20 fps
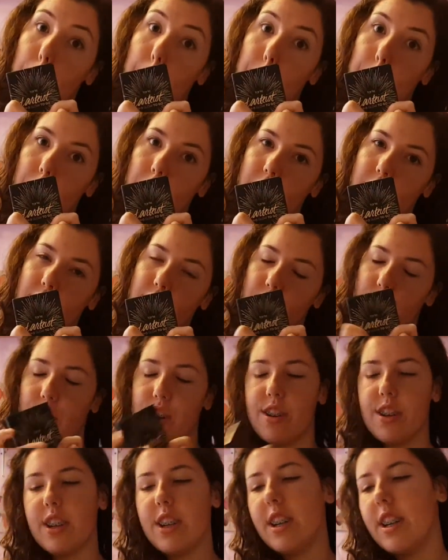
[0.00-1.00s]
by
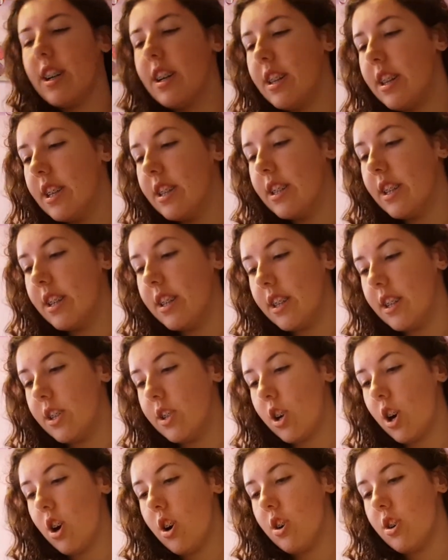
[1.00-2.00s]
Tarte. This is the
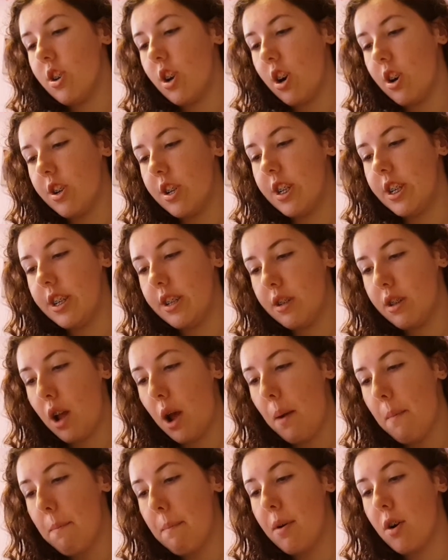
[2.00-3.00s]
Tarte Tartist
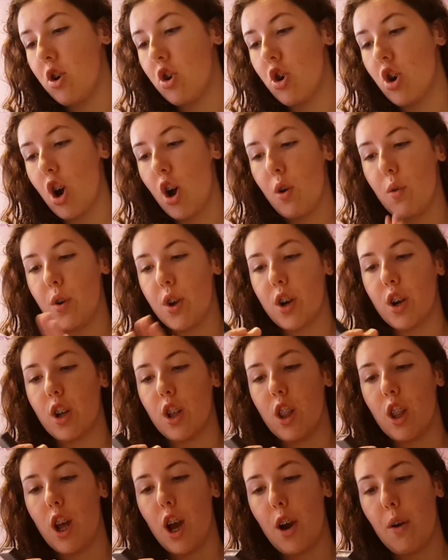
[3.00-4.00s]
Pro de
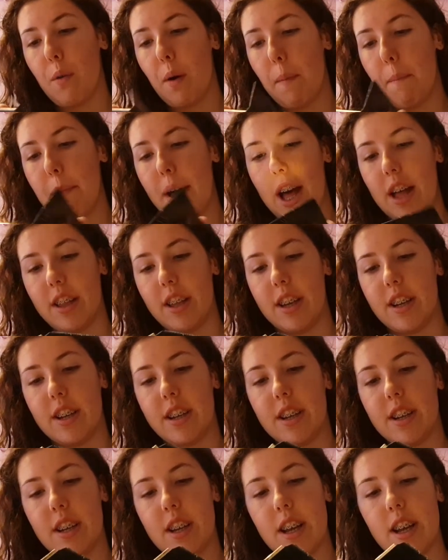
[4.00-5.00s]
Glow palette.
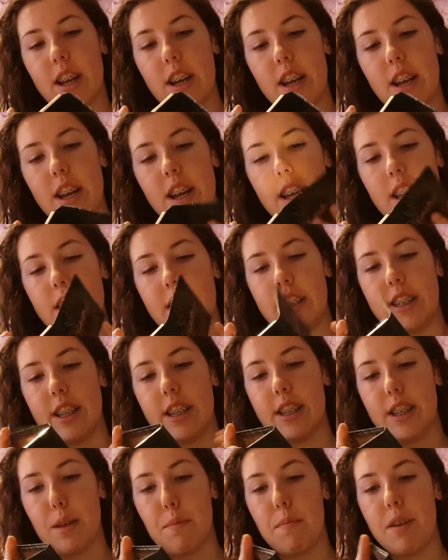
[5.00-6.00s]
This is
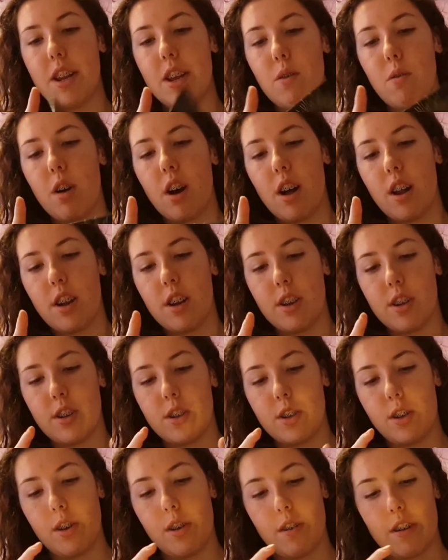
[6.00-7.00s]
the mini one,
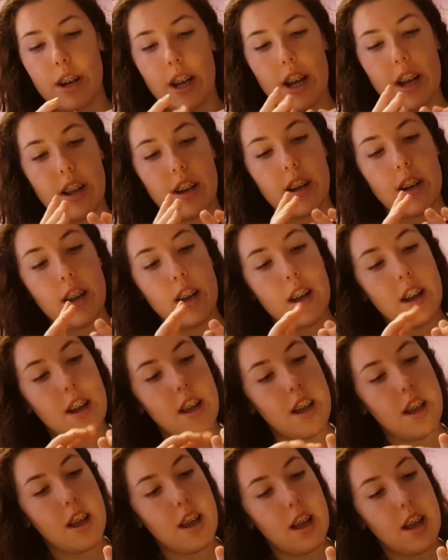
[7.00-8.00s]
so you've got
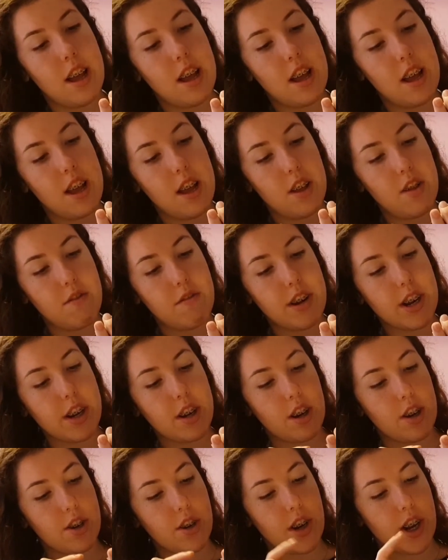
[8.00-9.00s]
3
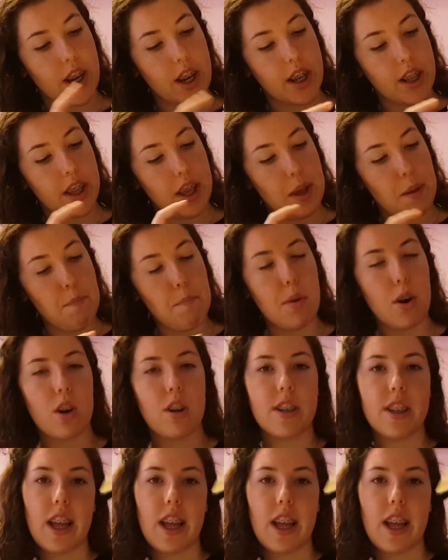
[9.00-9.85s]
colors with clean, burst,